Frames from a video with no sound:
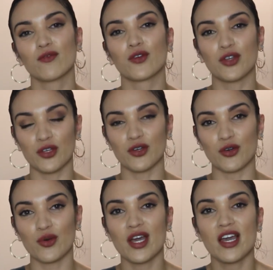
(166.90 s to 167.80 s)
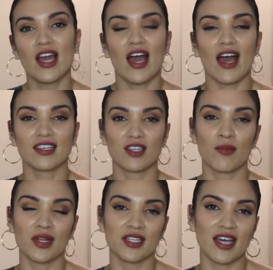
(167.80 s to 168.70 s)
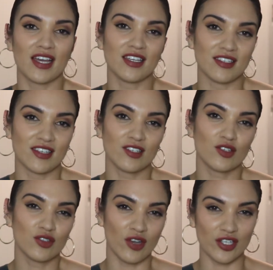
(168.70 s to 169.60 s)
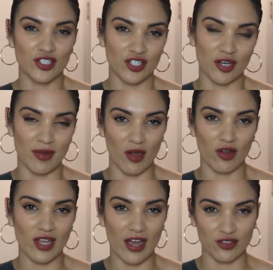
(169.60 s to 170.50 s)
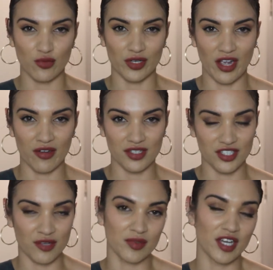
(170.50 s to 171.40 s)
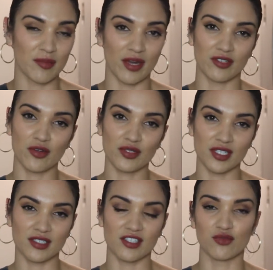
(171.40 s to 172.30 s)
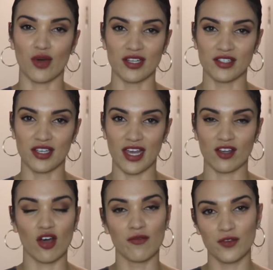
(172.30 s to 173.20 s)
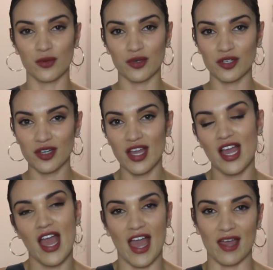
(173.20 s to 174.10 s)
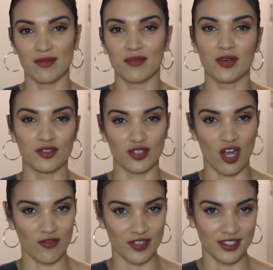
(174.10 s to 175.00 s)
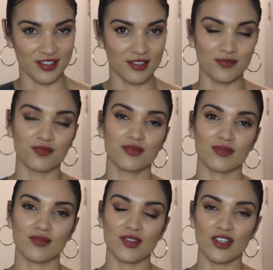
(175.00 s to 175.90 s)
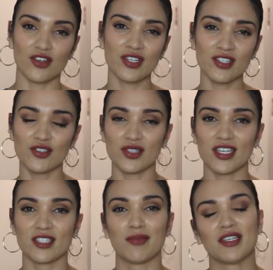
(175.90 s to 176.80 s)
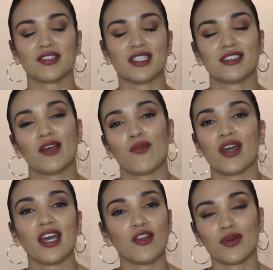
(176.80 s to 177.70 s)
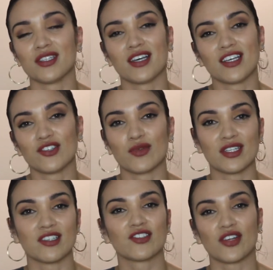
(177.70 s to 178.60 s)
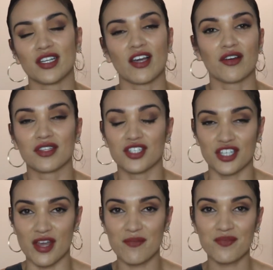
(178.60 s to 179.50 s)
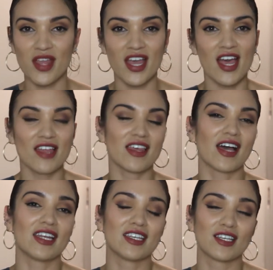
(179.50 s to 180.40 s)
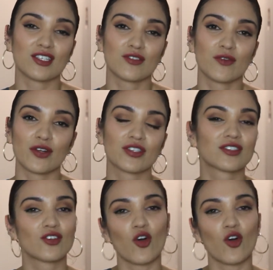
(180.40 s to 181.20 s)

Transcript: for you, as somebody that is not sure about how to work out at the gym with hyperhidrosis, is one, to get comfortable and build your confidence. You're going to do this basically the same way anyone does when starting out at the gym. That is first